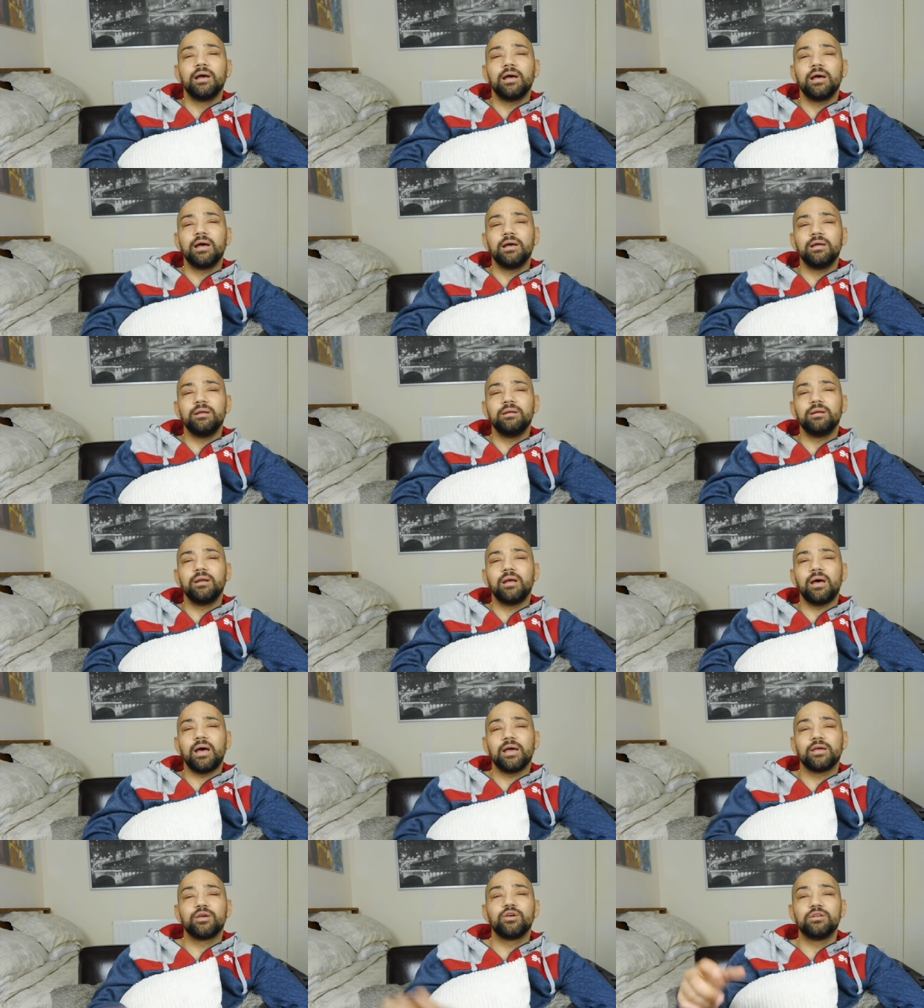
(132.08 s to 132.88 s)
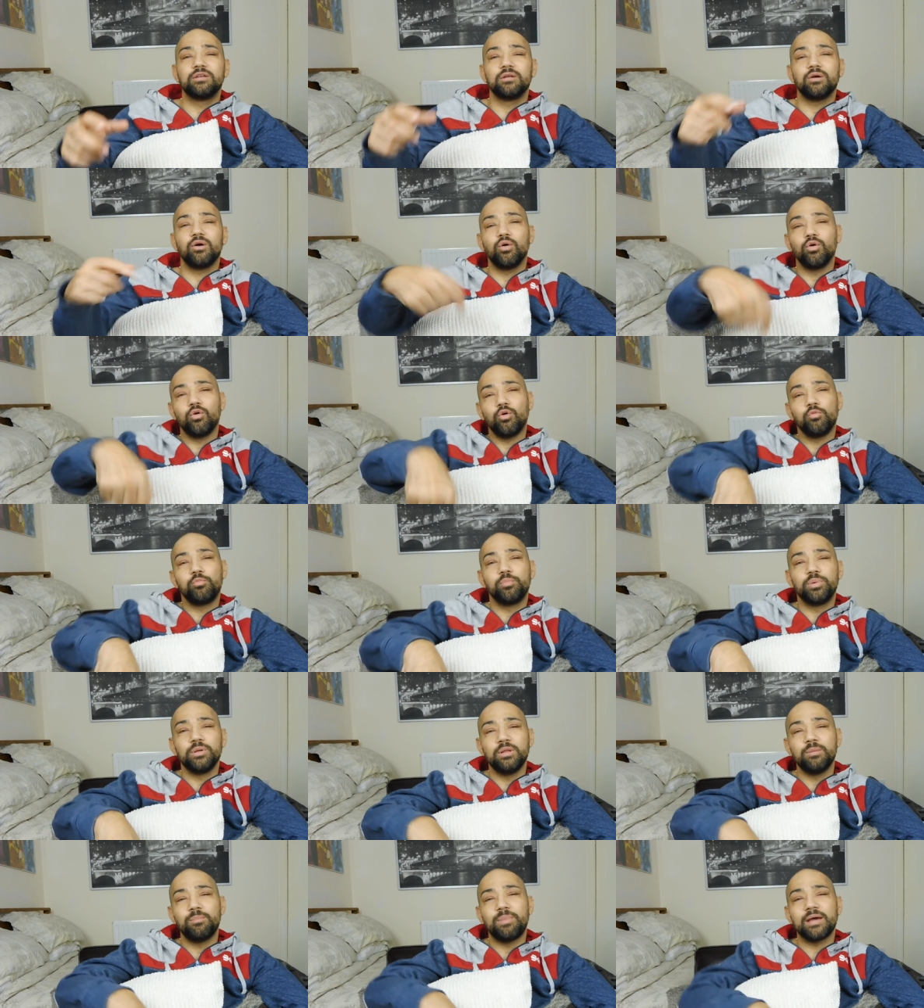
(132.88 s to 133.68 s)
and I could
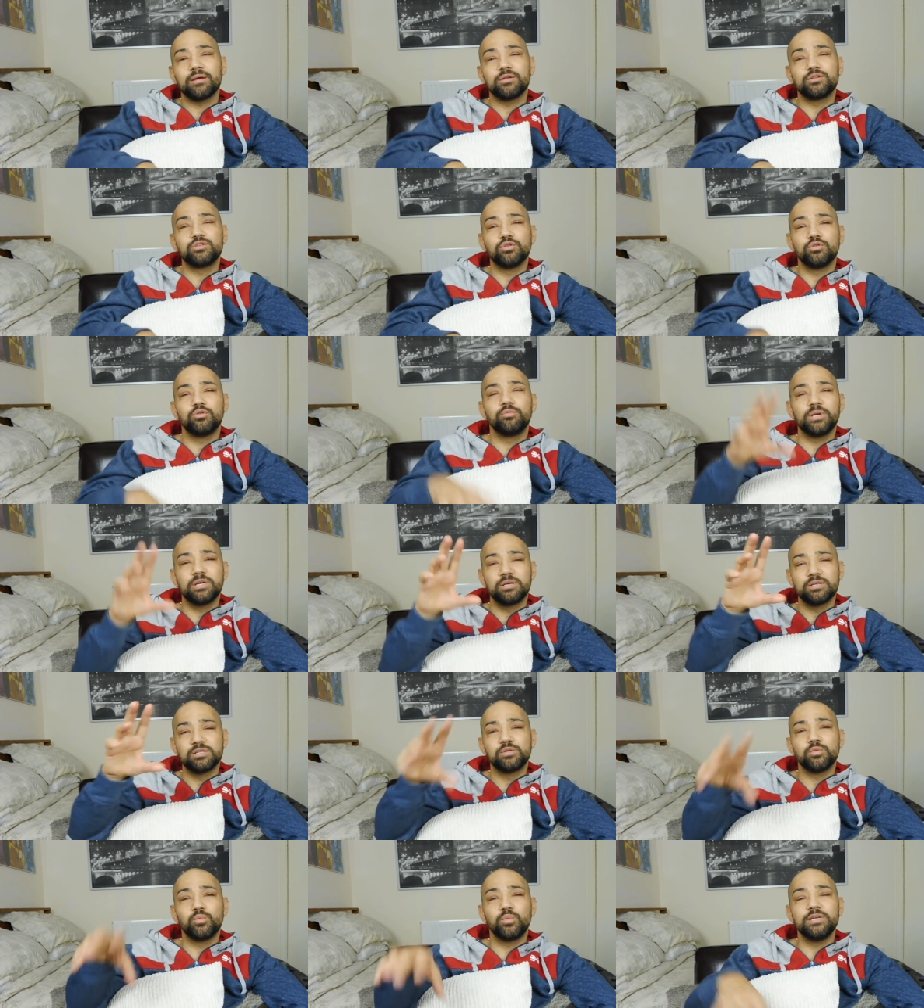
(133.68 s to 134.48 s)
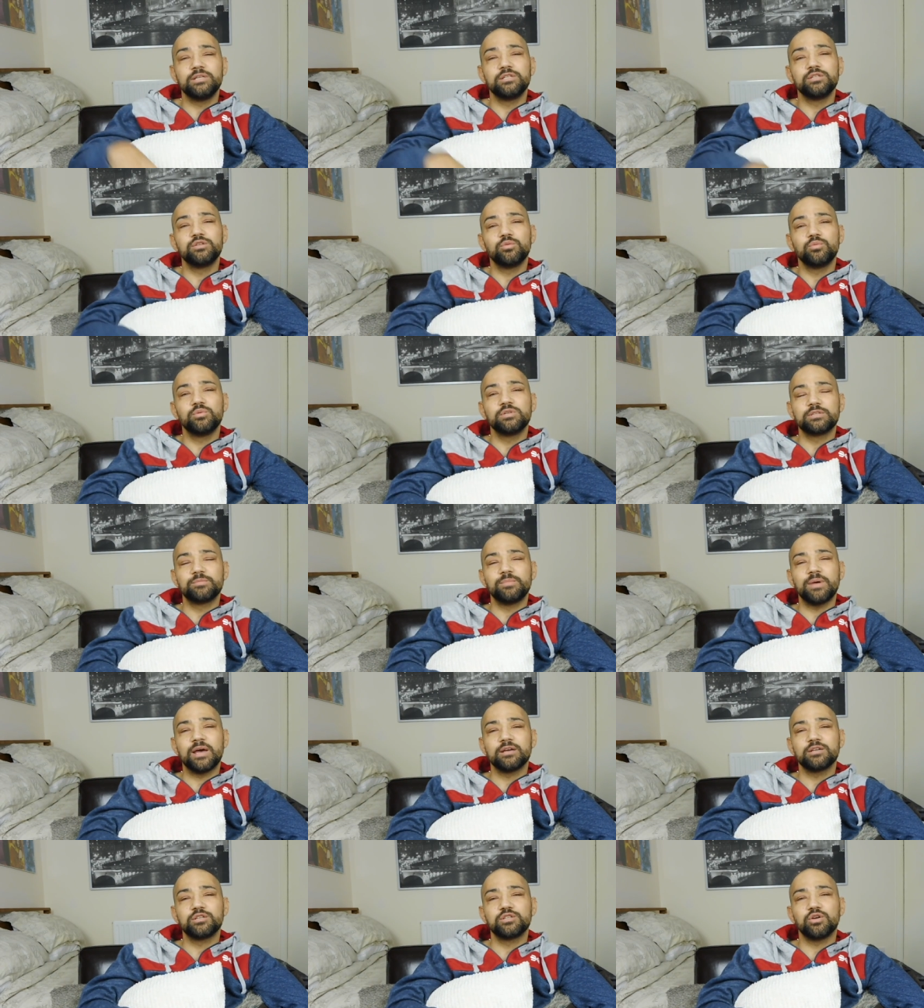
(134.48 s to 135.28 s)
open the back door because the window was
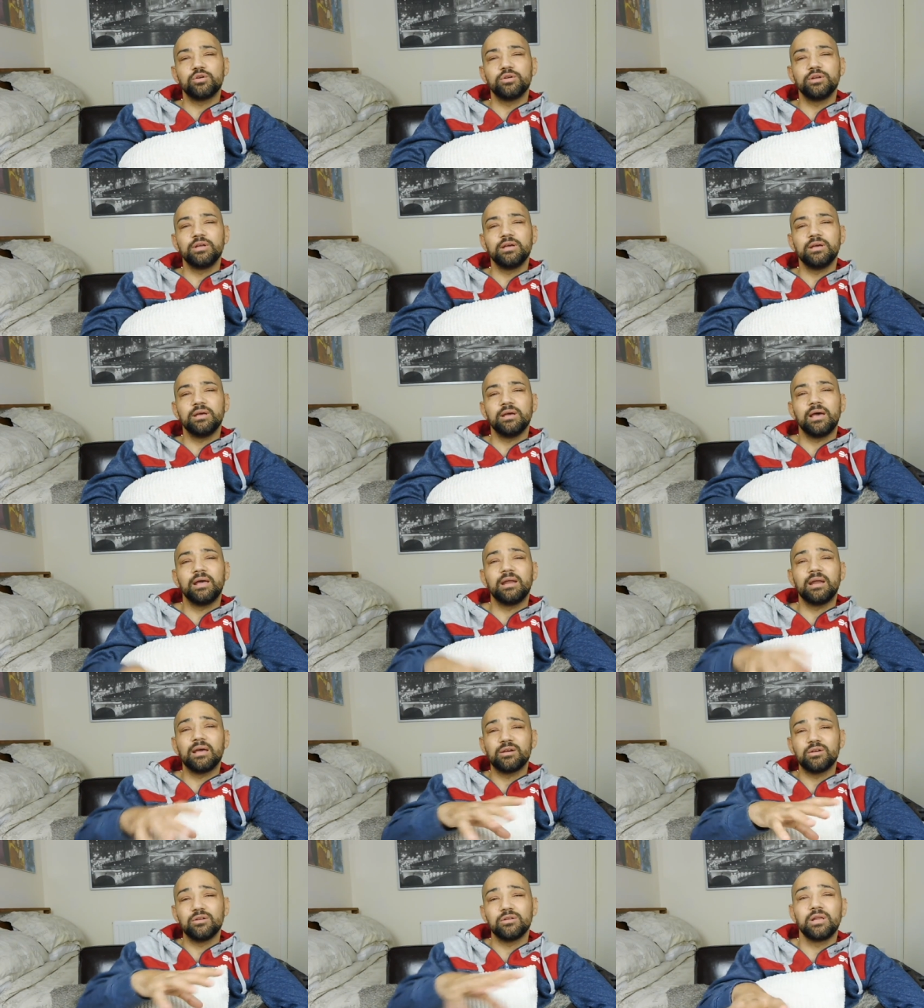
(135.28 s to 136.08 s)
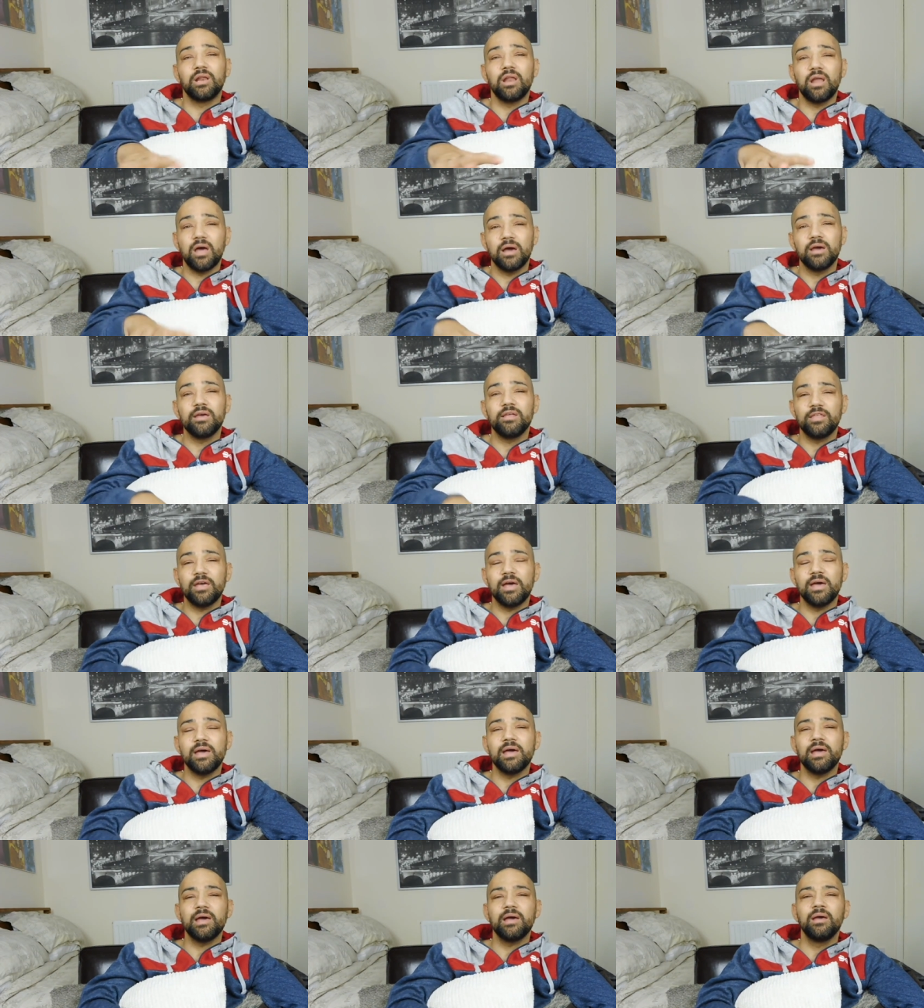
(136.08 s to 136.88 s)
smashed on it, and I could lie
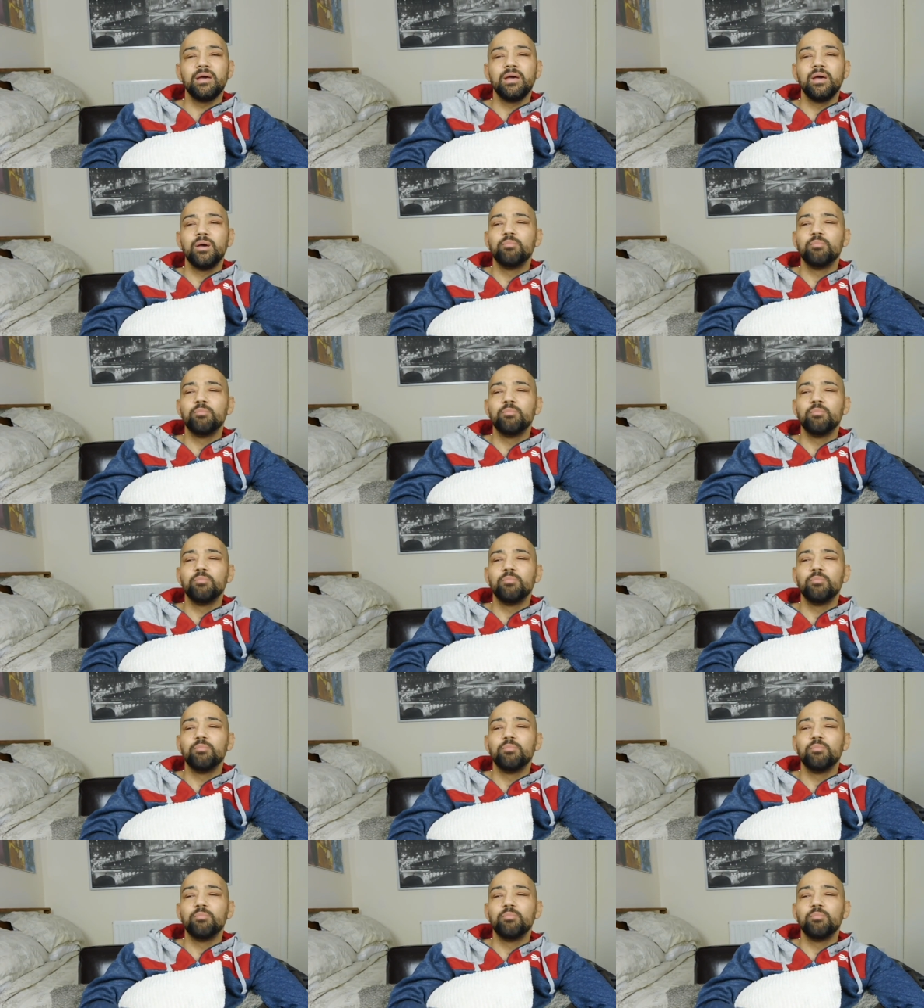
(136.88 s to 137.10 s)
there.